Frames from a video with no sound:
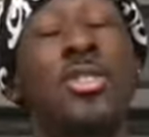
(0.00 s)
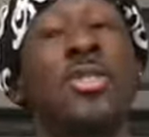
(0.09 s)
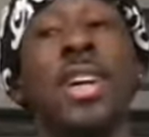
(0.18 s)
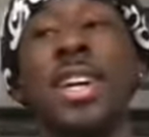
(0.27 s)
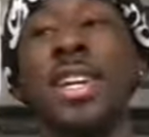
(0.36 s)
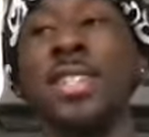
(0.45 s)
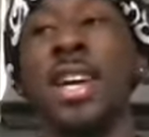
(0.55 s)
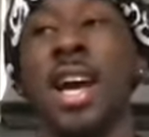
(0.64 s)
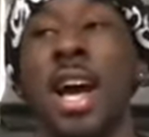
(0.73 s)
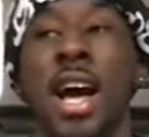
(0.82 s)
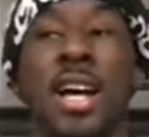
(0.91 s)
trades.
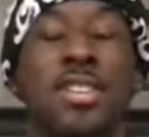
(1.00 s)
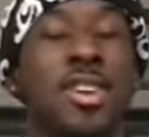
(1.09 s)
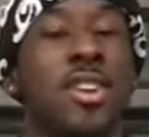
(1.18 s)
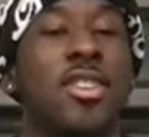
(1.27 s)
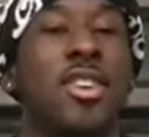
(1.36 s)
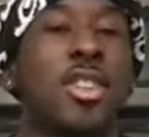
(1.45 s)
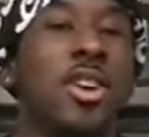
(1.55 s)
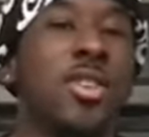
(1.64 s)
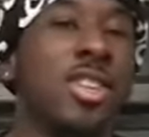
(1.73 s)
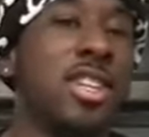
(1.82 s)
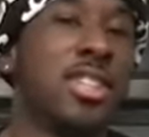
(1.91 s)
I started the
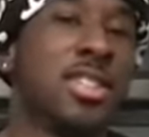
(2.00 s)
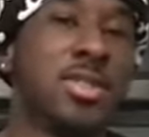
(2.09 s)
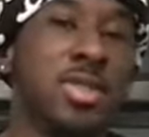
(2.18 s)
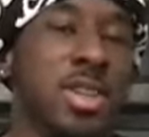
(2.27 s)
clothing. It's